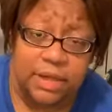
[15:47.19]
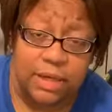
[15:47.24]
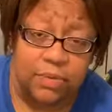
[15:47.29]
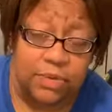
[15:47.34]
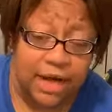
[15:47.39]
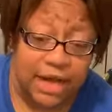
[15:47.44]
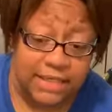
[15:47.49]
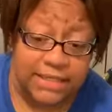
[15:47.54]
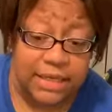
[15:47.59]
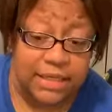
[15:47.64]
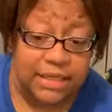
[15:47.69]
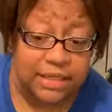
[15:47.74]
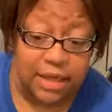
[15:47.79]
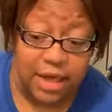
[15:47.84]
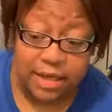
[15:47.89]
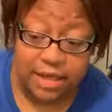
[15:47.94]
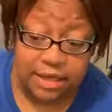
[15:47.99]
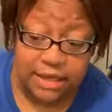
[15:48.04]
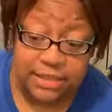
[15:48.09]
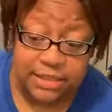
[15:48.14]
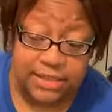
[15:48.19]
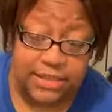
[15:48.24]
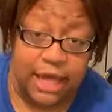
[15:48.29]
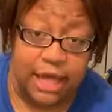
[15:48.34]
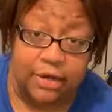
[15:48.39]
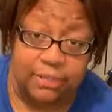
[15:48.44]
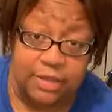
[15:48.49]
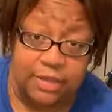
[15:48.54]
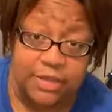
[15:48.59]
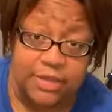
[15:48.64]
And when I say not easy,
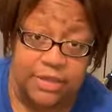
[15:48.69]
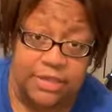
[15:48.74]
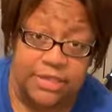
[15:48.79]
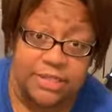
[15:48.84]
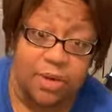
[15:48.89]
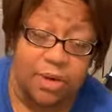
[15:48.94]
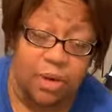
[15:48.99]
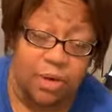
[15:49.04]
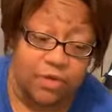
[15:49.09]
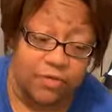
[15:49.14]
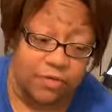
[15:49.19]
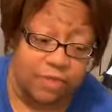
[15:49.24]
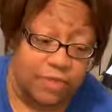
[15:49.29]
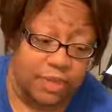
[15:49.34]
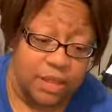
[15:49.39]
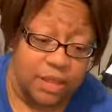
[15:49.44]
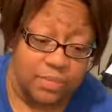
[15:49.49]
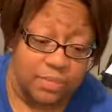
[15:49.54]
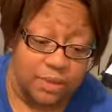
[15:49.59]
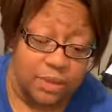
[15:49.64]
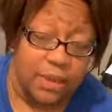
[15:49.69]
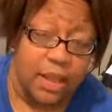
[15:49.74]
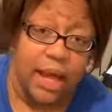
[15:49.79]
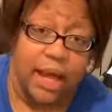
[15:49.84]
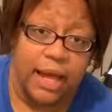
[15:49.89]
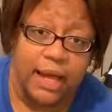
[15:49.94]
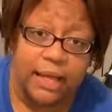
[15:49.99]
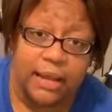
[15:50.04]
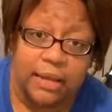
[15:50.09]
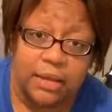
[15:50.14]
I don't mean that it's hard for me, but
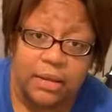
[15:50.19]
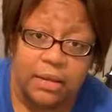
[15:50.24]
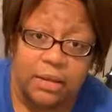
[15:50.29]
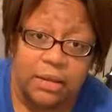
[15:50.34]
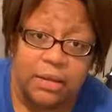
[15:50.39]
like,